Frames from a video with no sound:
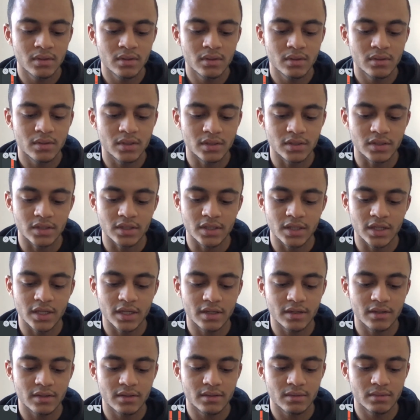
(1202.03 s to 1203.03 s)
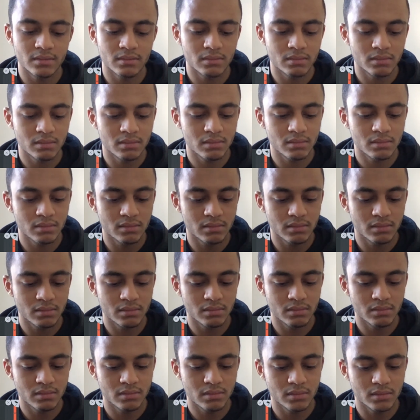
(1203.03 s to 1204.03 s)
This kick,
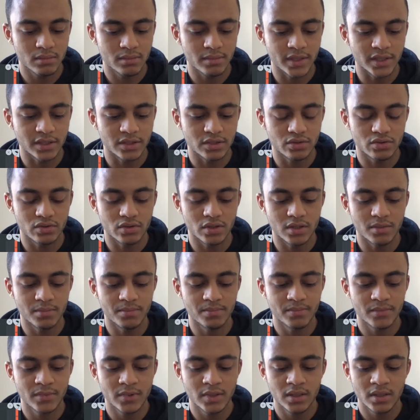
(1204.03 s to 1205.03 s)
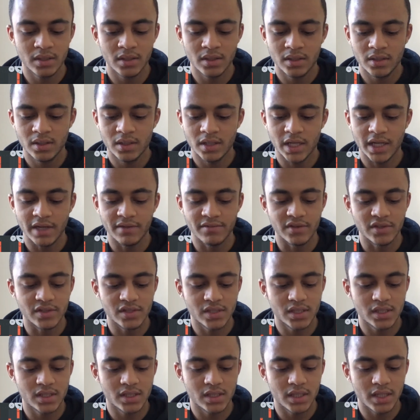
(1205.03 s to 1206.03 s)
bass drum. I have the
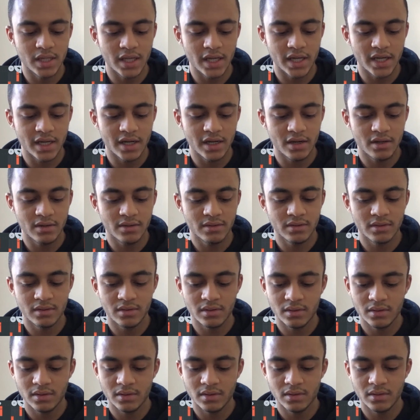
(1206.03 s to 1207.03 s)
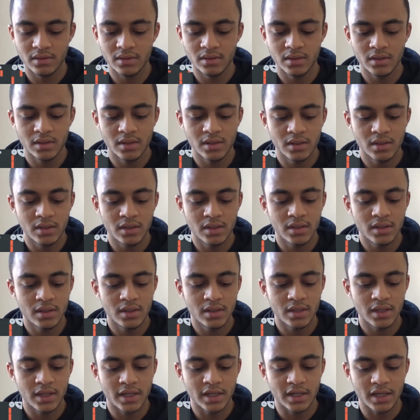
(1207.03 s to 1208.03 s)
snare
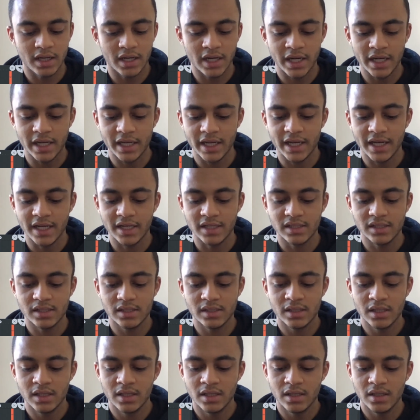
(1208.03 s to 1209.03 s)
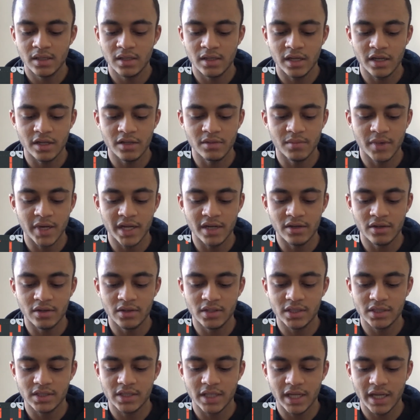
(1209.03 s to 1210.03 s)
and hi-hats. Now you might
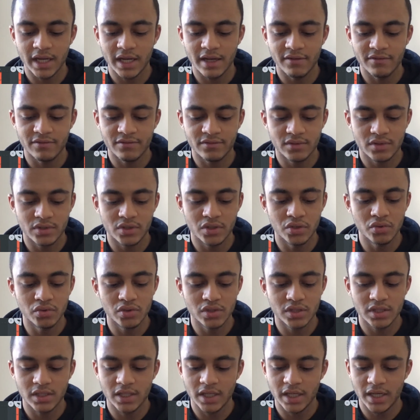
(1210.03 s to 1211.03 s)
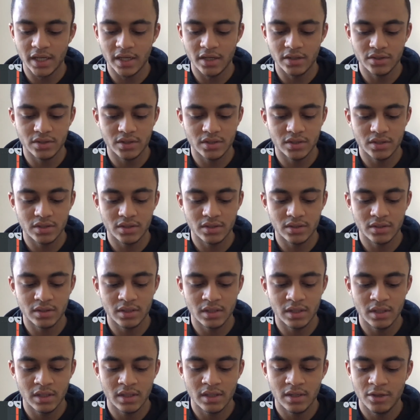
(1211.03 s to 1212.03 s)
notice I have 2 snares,
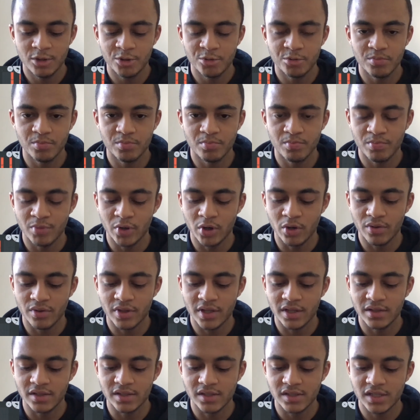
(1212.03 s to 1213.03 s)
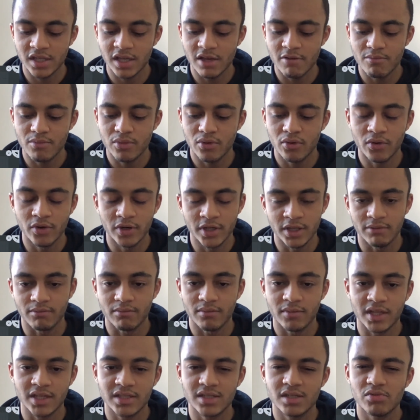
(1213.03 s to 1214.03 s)
both at the same point.
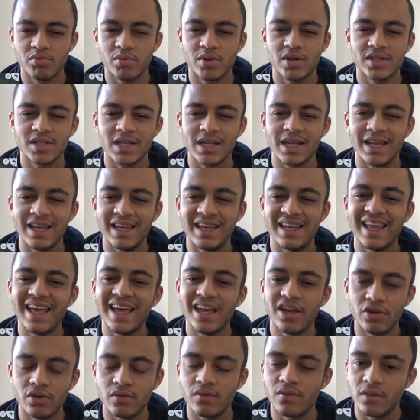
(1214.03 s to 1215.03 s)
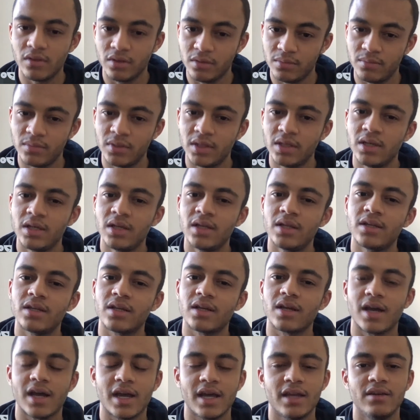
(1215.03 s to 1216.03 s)
This is because I layered them to
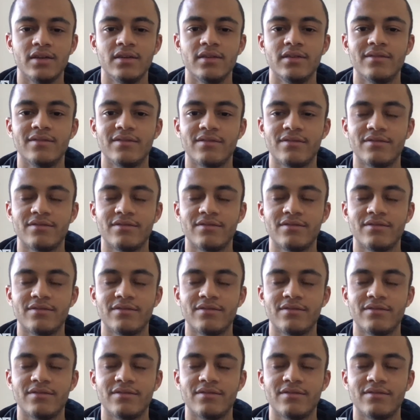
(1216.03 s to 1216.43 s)
kind of